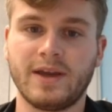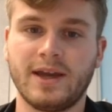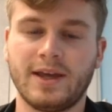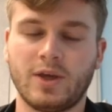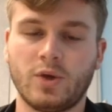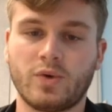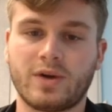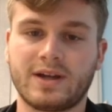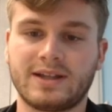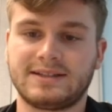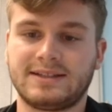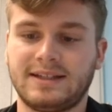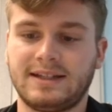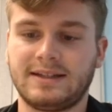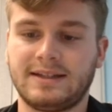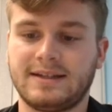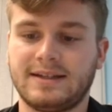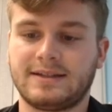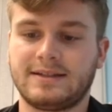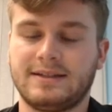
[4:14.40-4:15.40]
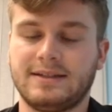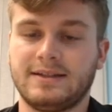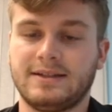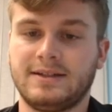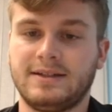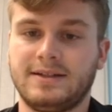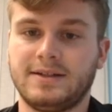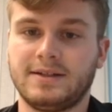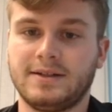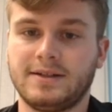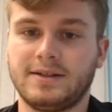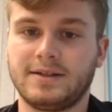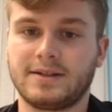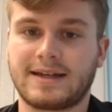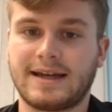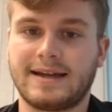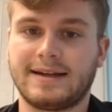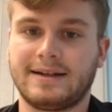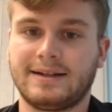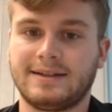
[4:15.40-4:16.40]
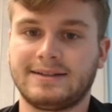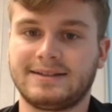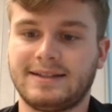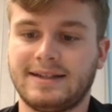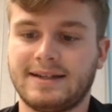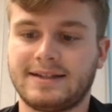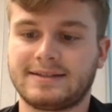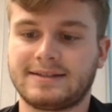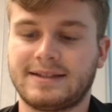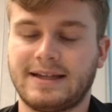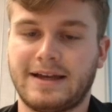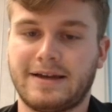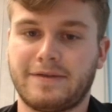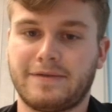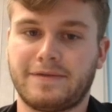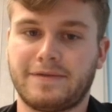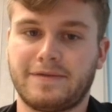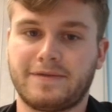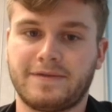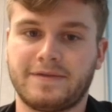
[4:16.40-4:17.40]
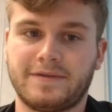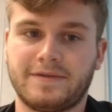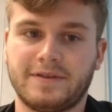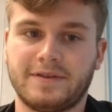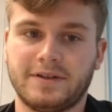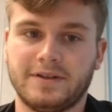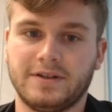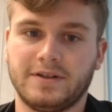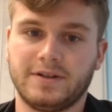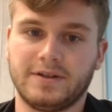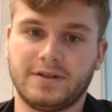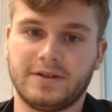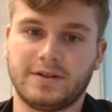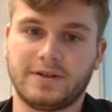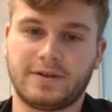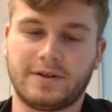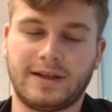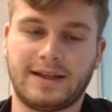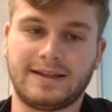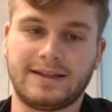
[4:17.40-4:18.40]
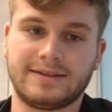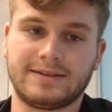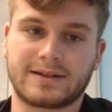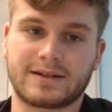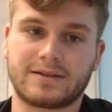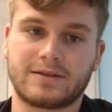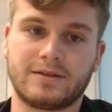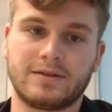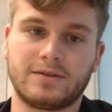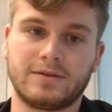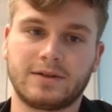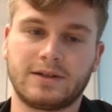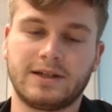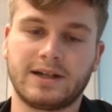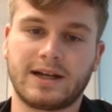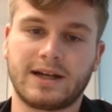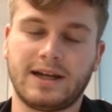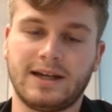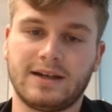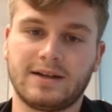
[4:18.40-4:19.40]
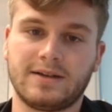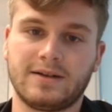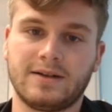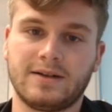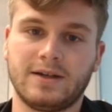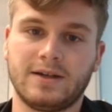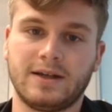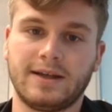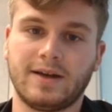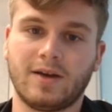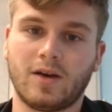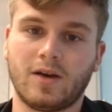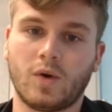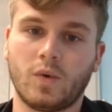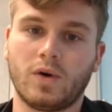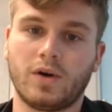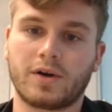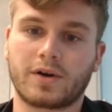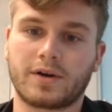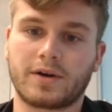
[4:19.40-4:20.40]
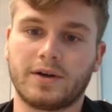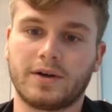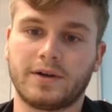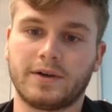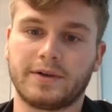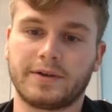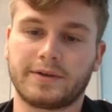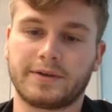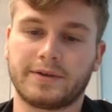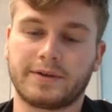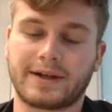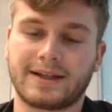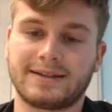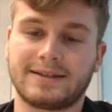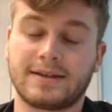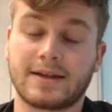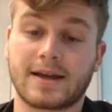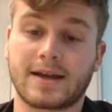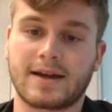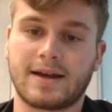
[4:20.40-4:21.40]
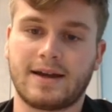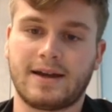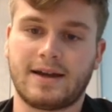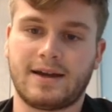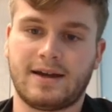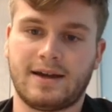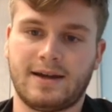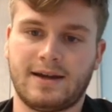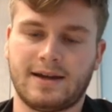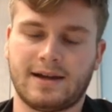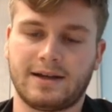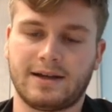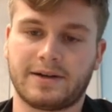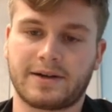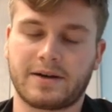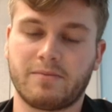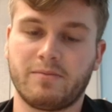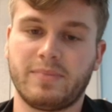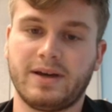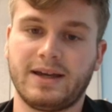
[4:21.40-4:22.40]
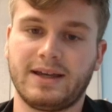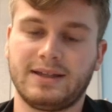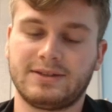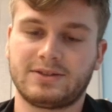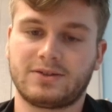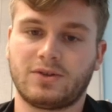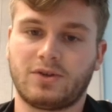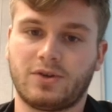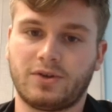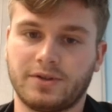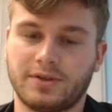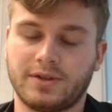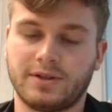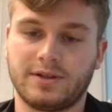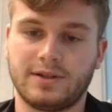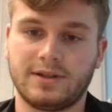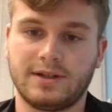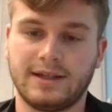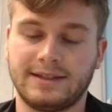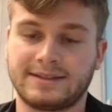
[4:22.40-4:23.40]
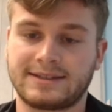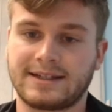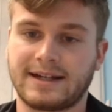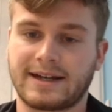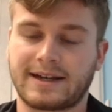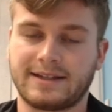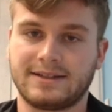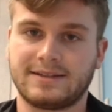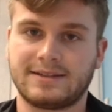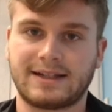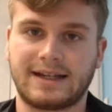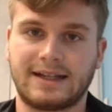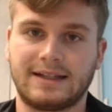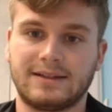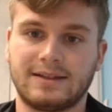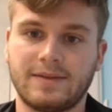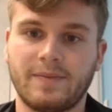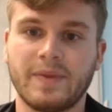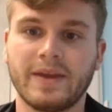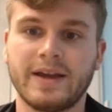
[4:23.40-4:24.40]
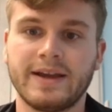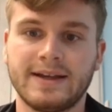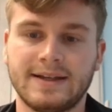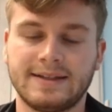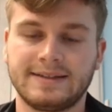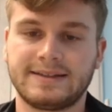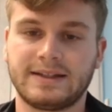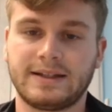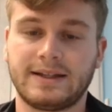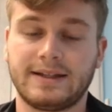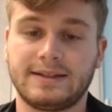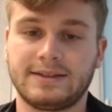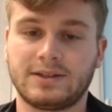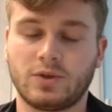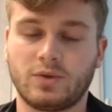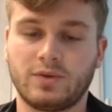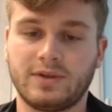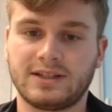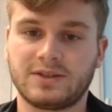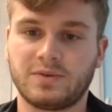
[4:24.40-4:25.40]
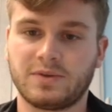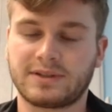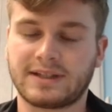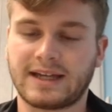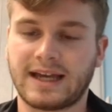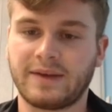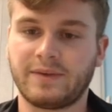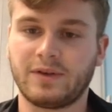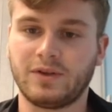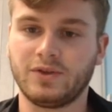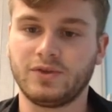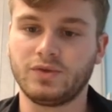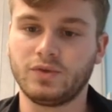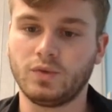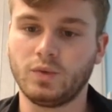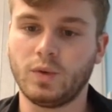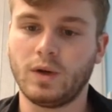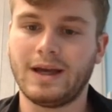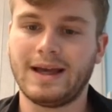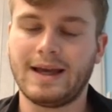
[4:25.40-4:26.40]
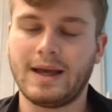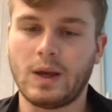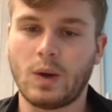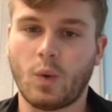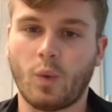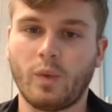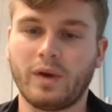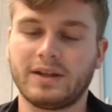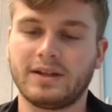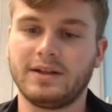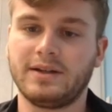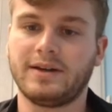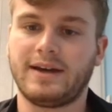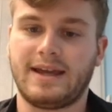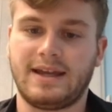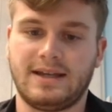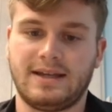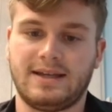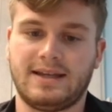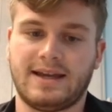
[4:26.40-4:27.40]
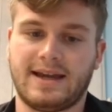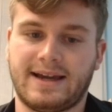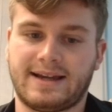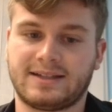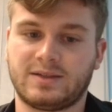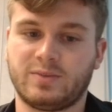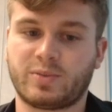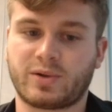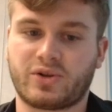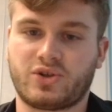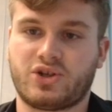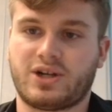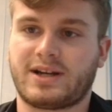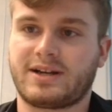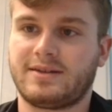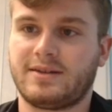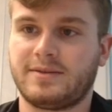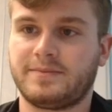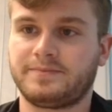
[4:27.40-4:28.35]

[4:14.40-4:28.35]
you can see that the candlesticks have either green, yellow, or red color based on its current trend. So that's what I will do with the ADX project.